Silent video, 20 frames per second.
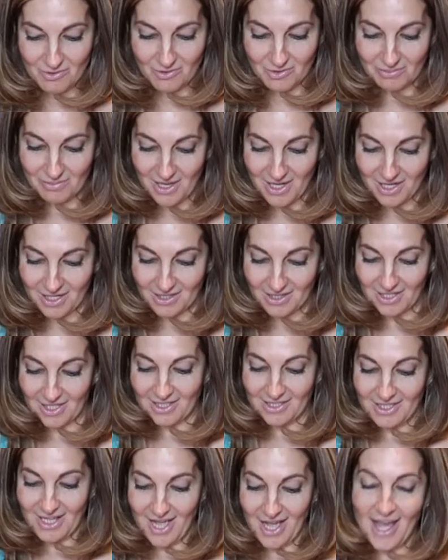you could make it
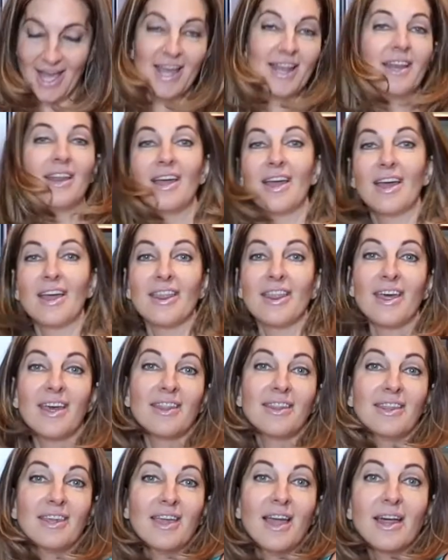like that, and
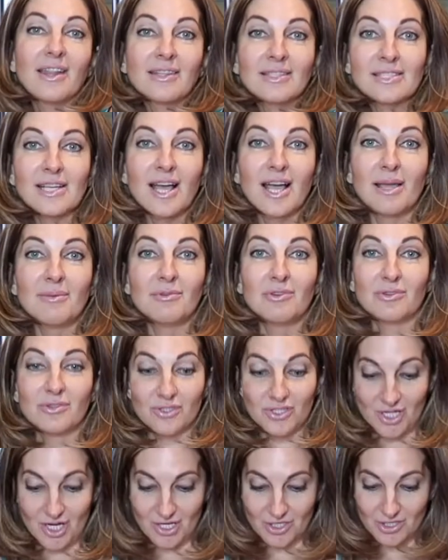then the other time you
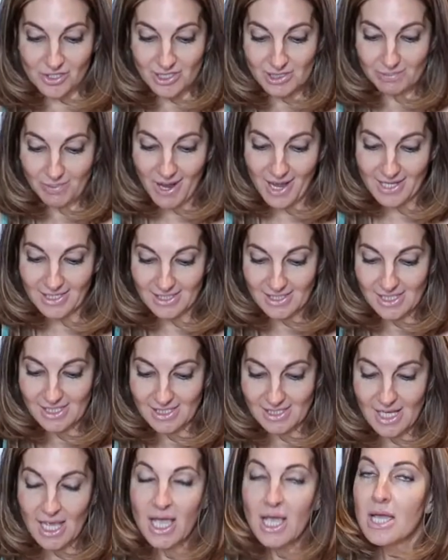could change your spices.